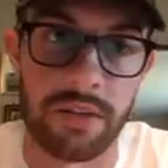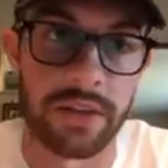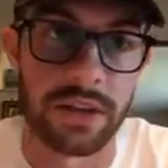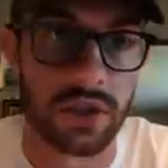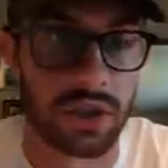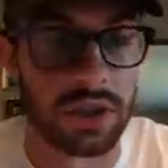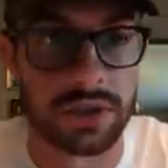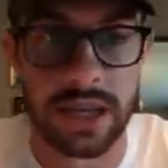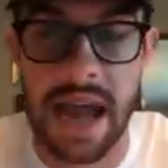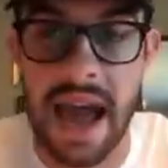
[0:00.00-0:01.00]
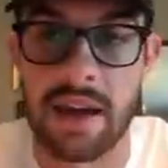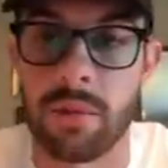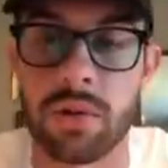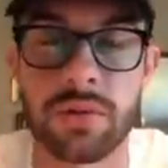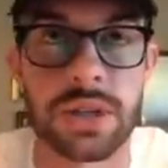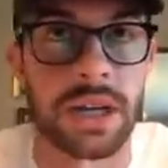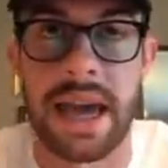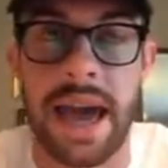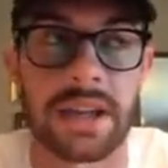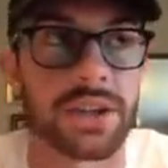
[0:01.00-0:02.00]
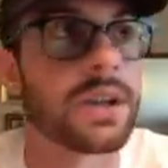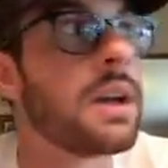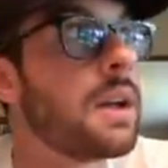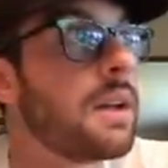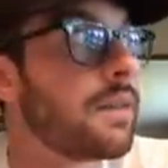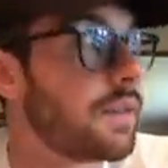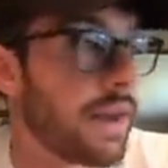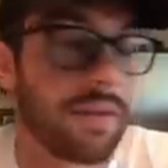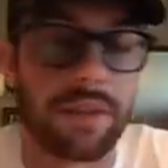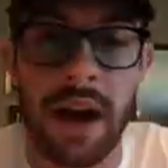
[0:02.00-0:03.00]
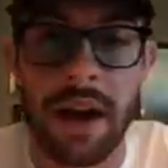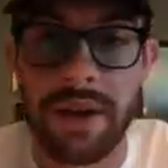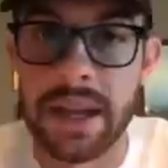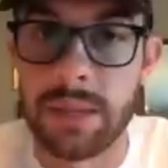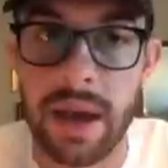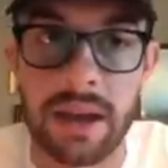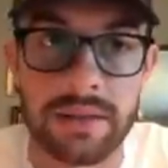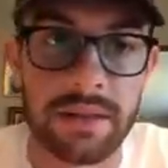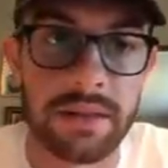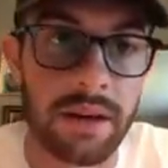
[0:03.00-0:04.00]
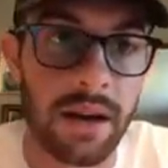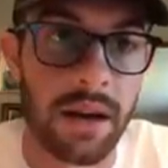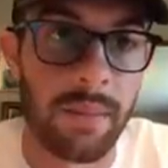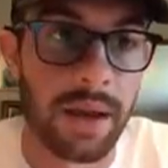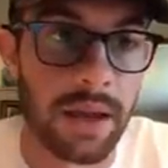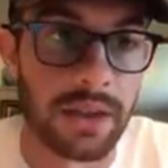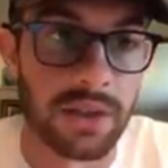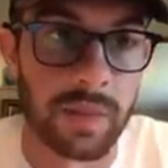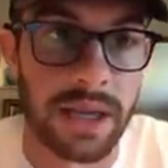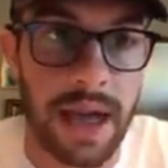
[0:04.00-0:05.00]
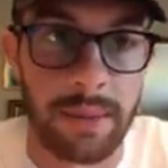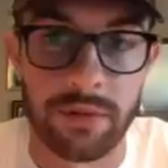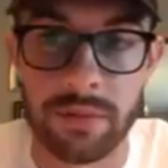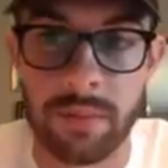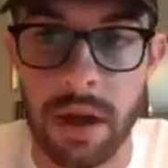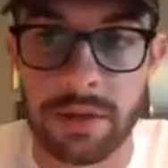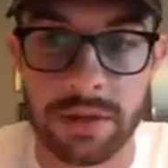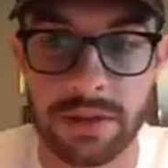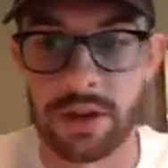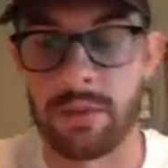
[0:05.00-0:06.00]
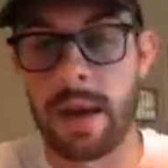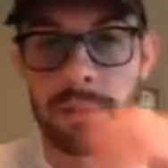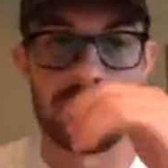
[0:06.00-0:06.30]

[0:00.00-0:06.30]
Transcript: and he just looks like an animal who's going to catch 75, 80 passes, and just be an absolute monster. So I'm happy with